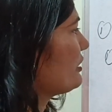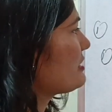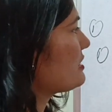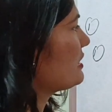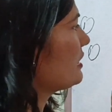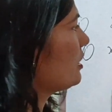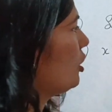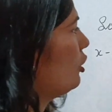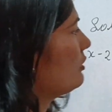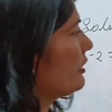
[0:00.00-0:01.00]
you can see
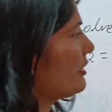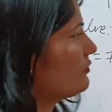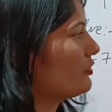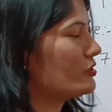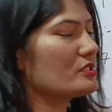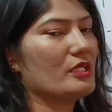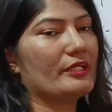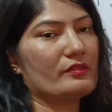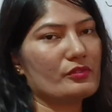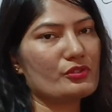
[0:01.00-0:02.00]
all the equations
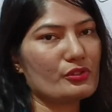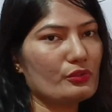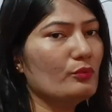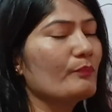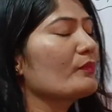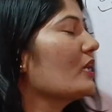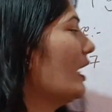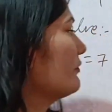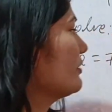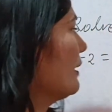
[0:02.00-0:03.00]
are given to you
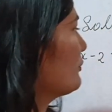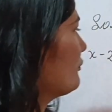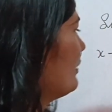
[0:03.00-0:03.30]
and you have to